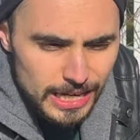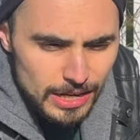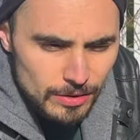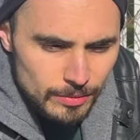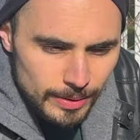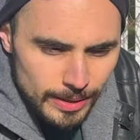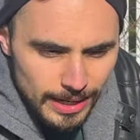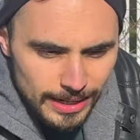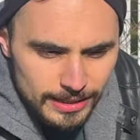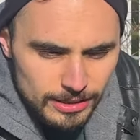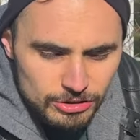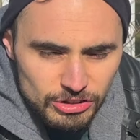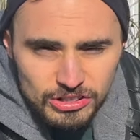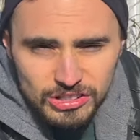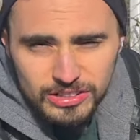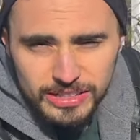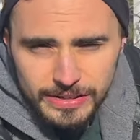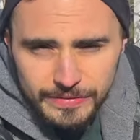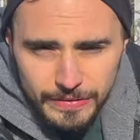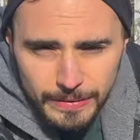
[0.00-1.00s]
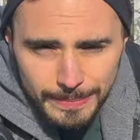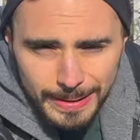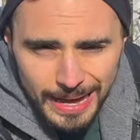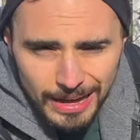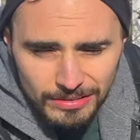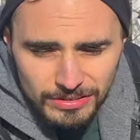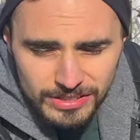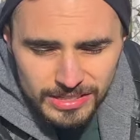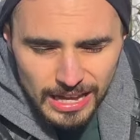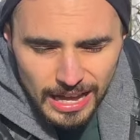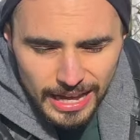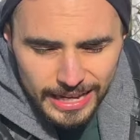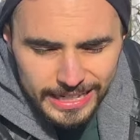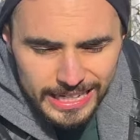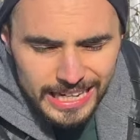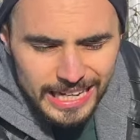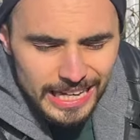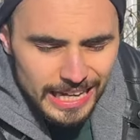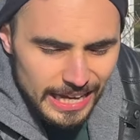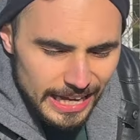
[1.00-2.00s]
when I could just leave them outside,
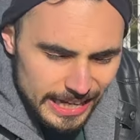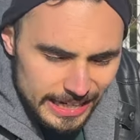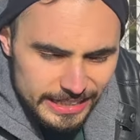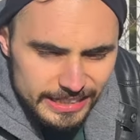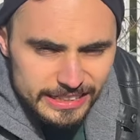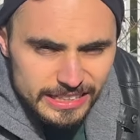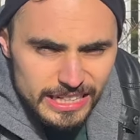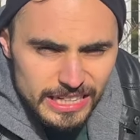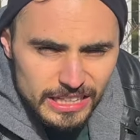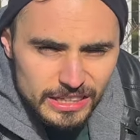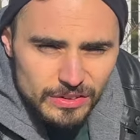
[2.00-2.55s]
and